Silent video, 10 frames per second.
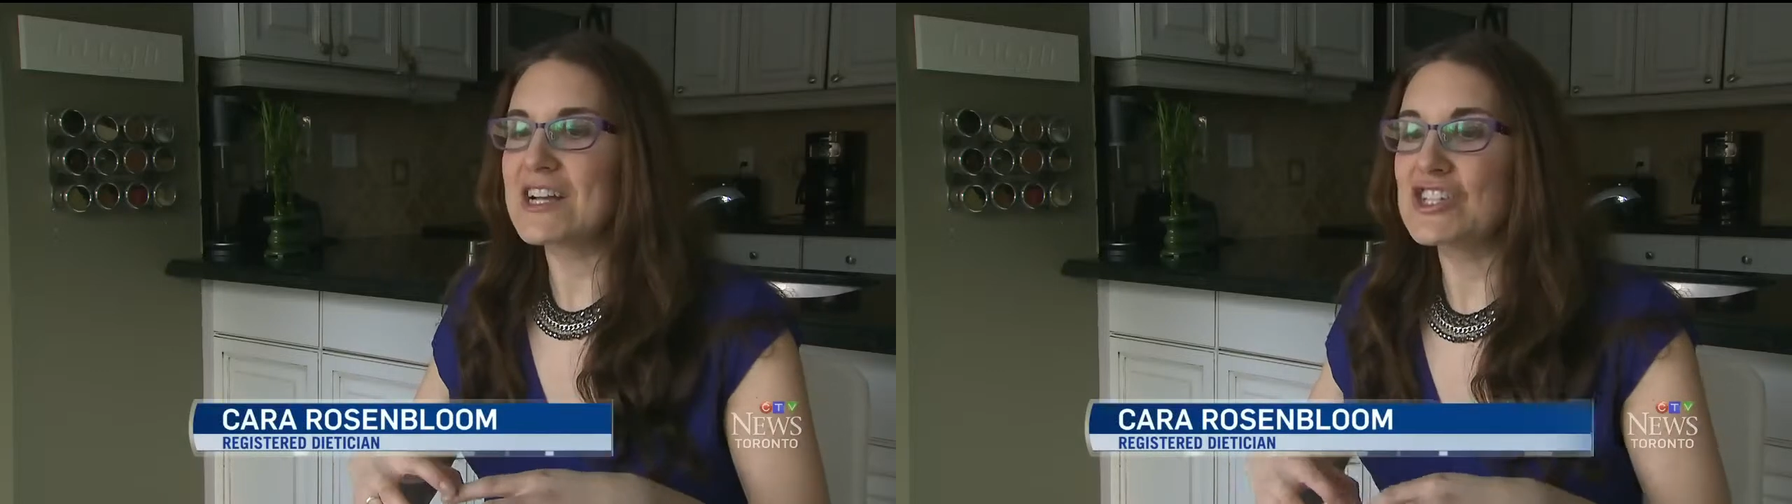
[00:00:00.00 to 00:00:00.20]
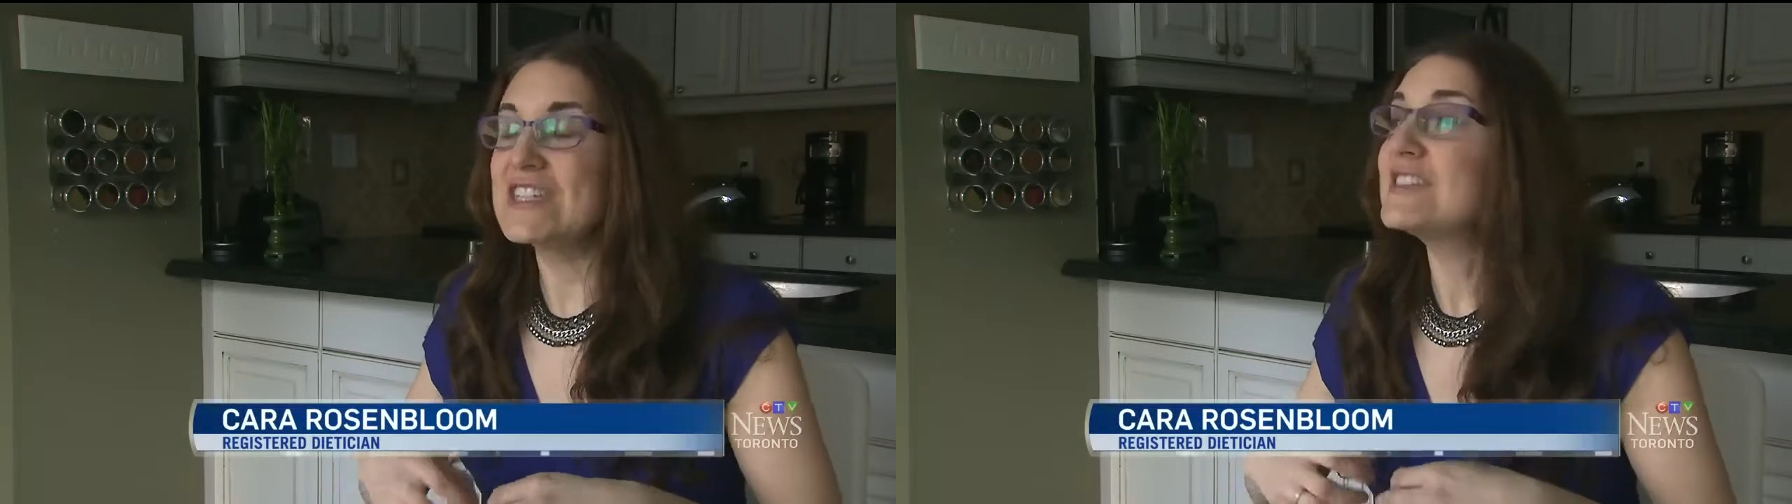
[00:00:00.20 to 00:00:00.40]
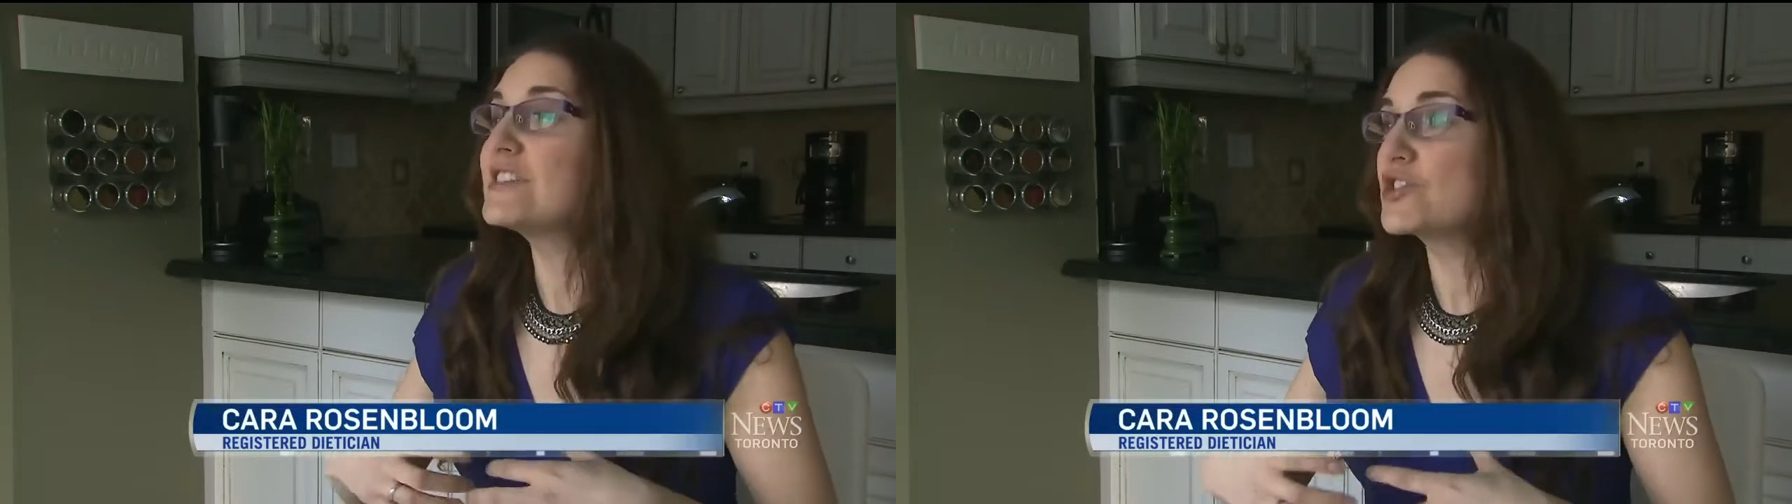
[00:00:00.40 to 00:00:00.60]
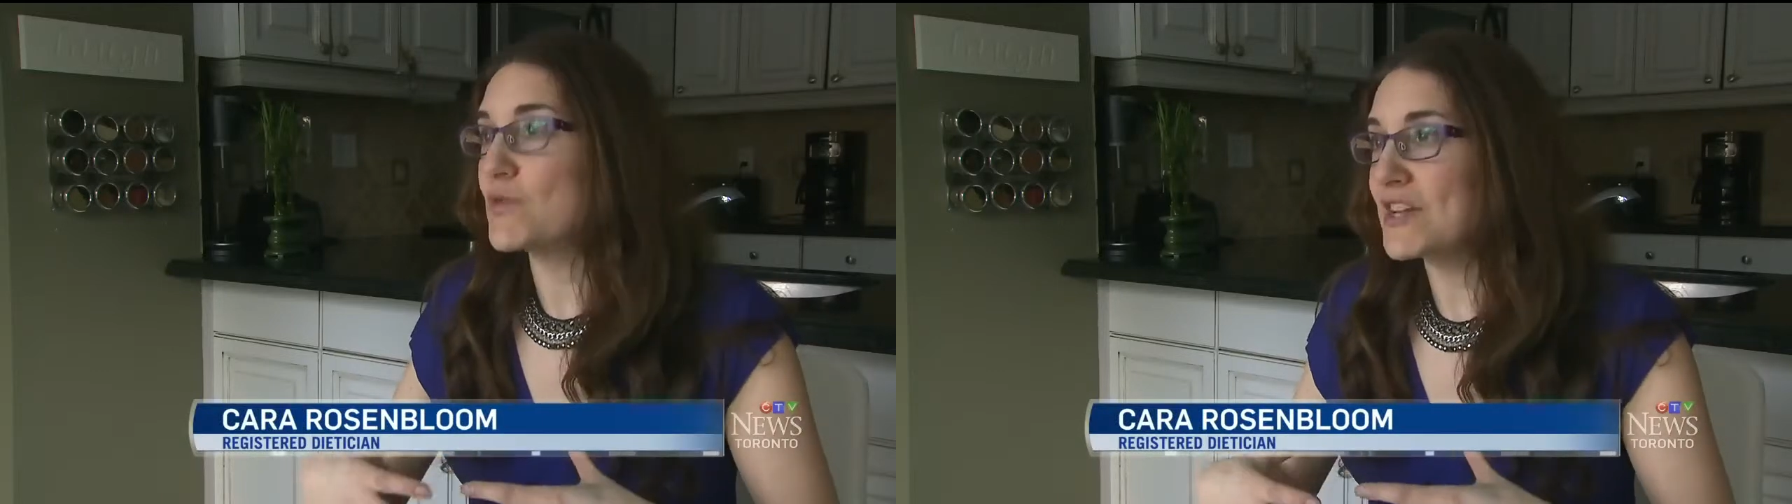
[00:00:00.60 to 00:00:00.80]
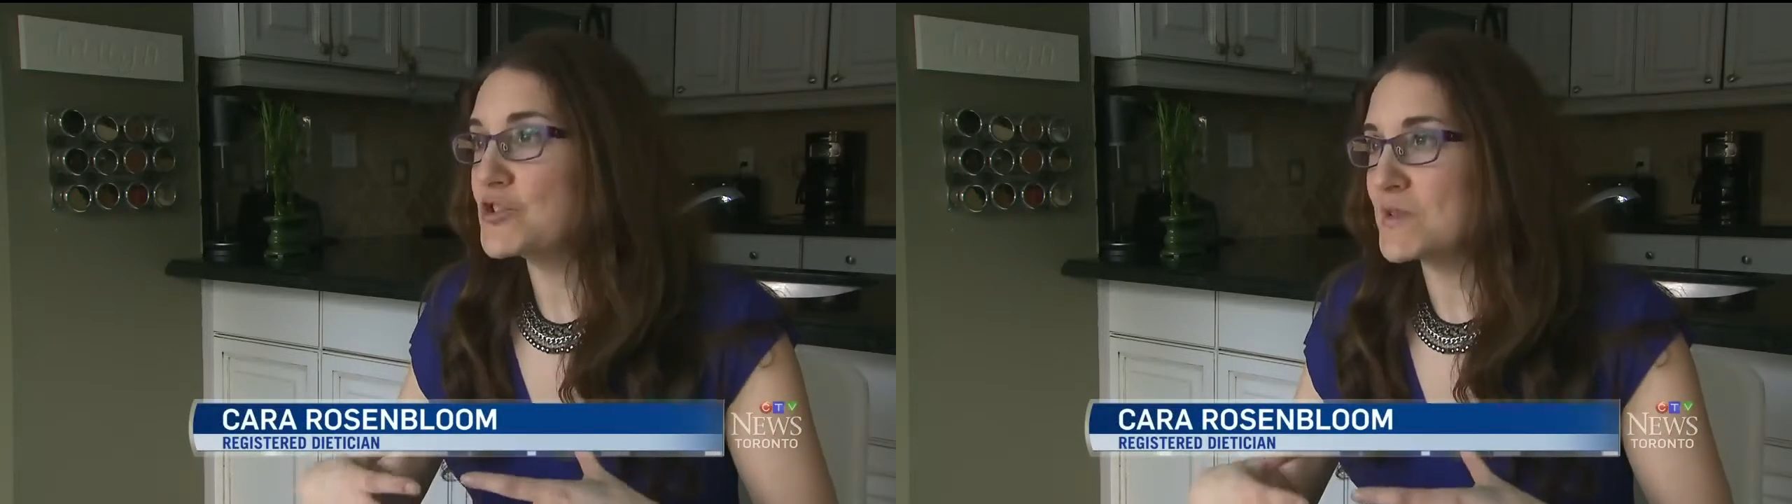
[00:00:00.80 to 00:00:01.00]
actually
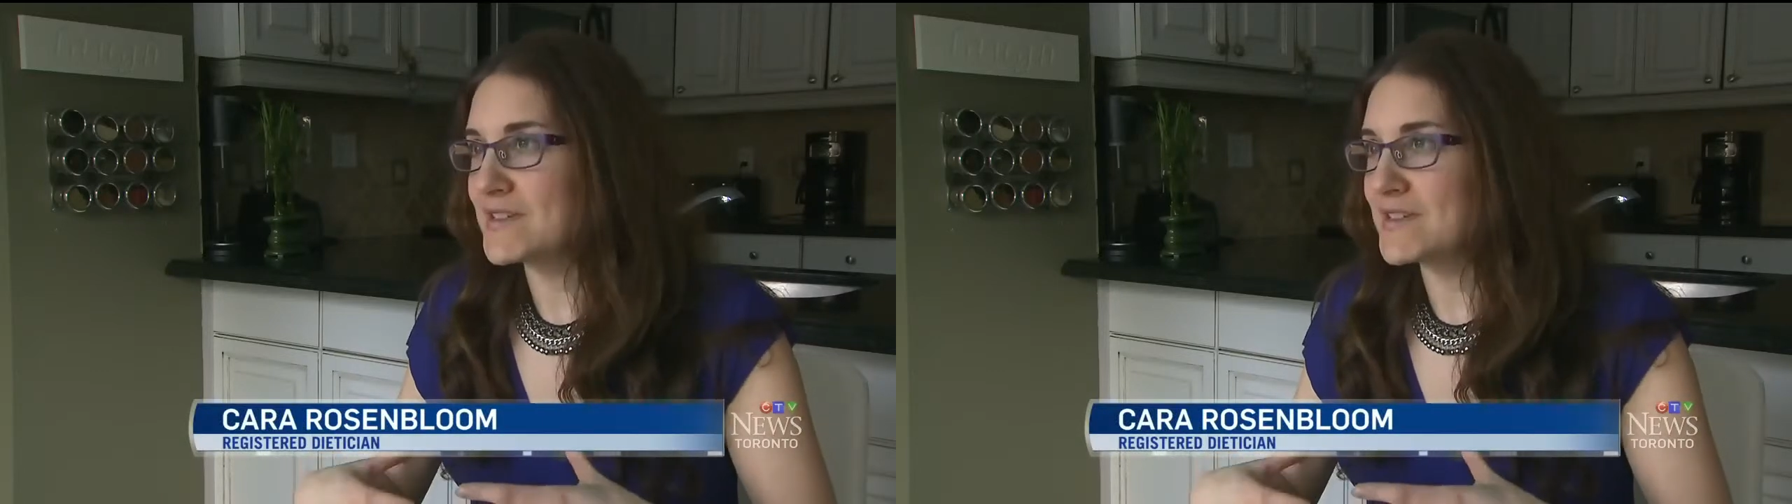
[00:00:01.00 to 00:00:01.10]
stretch